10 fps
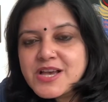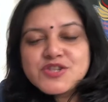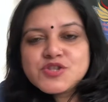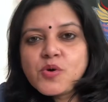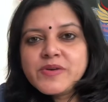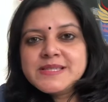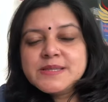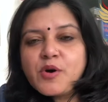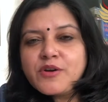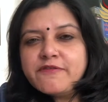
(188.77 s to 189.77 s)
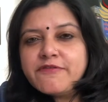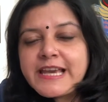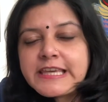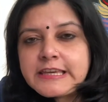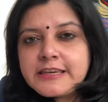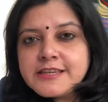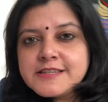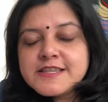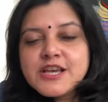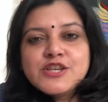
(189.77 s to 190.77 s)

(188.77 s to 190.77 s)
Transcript: Stories about Vikings,